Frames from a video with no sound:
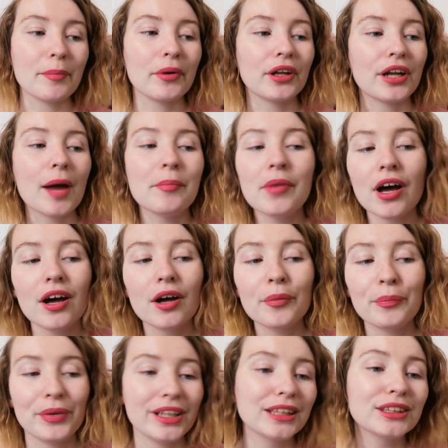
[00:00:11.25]
but I'm
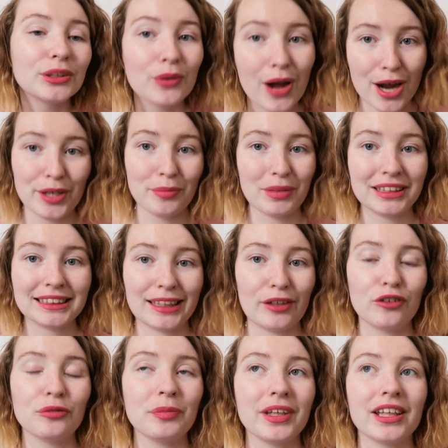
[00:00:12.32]
not being too hard on
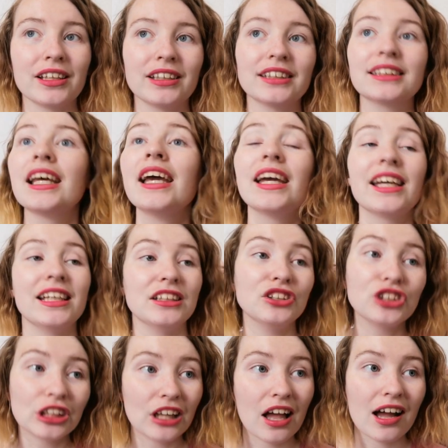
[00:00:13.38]
myself because in
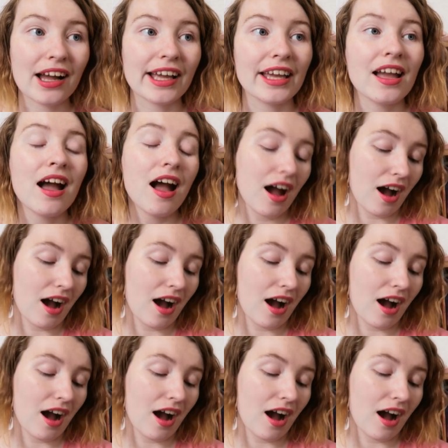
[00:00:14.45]
July